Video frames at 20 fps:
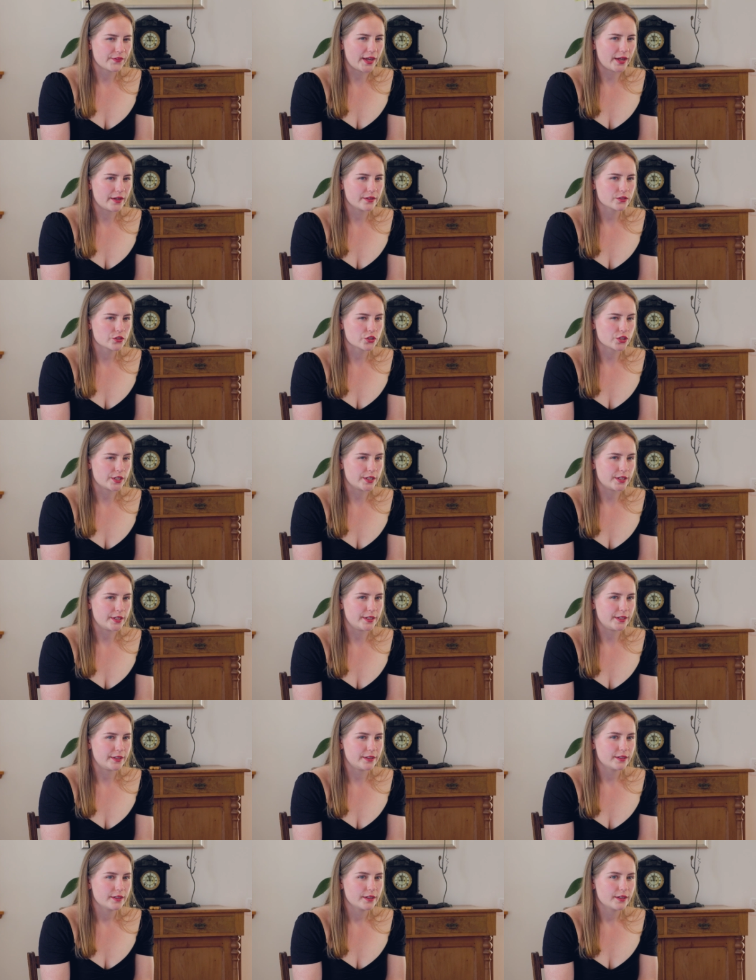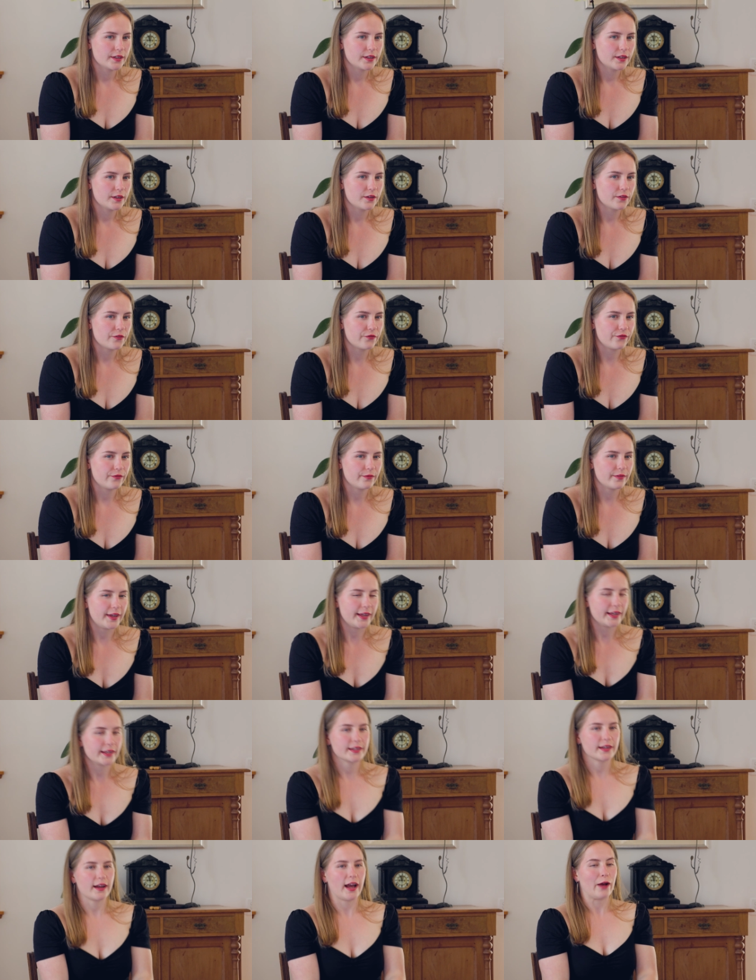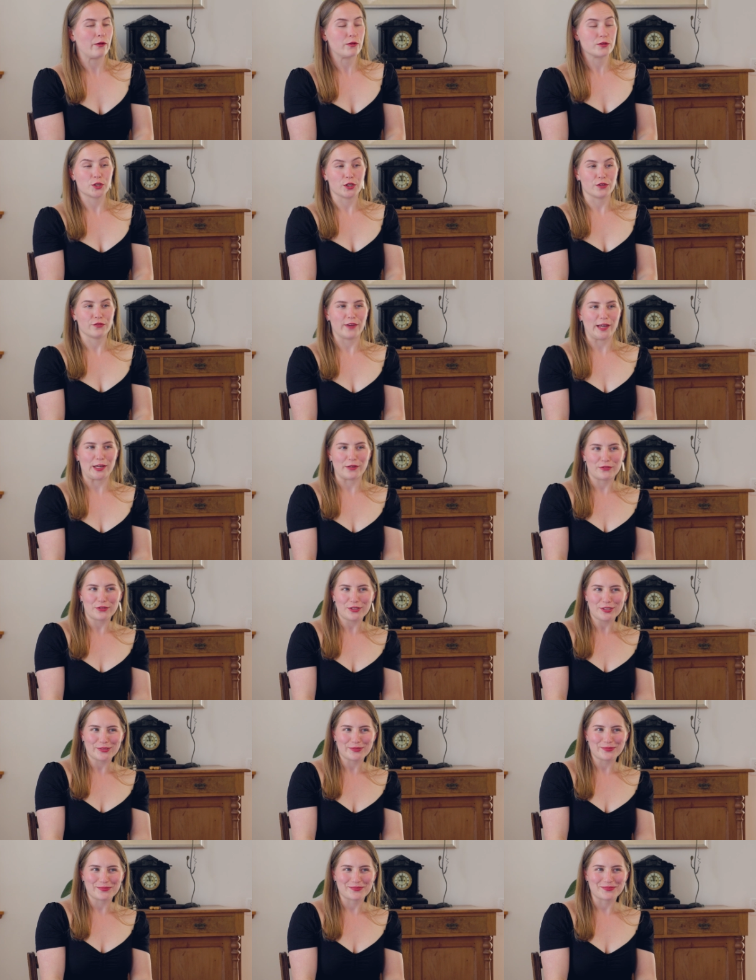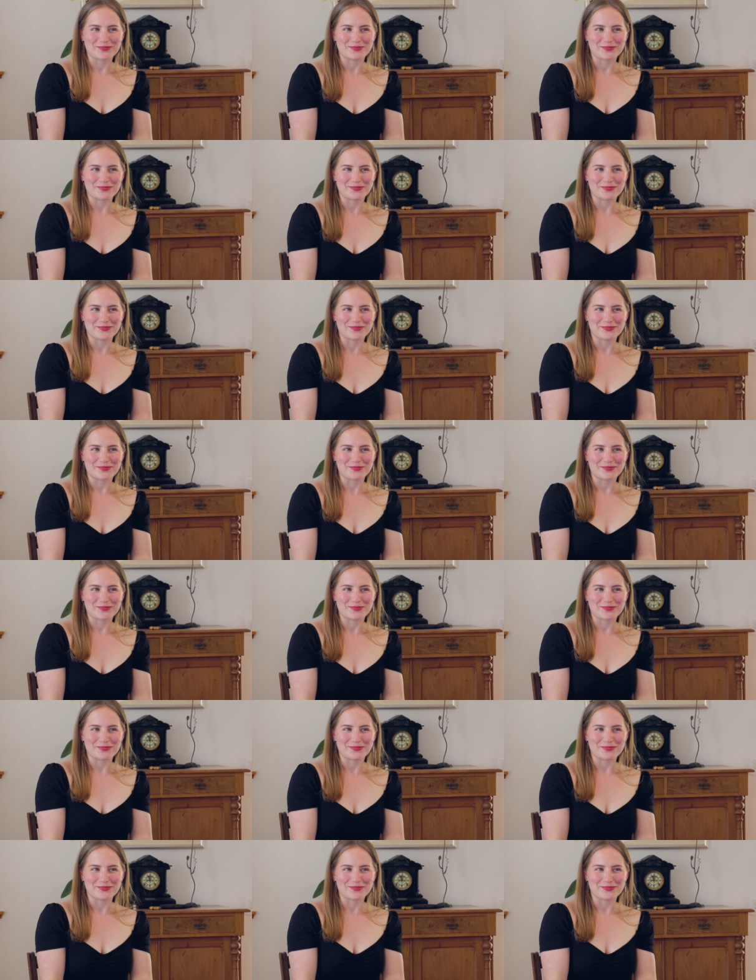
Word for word: that she, like I was her favorite.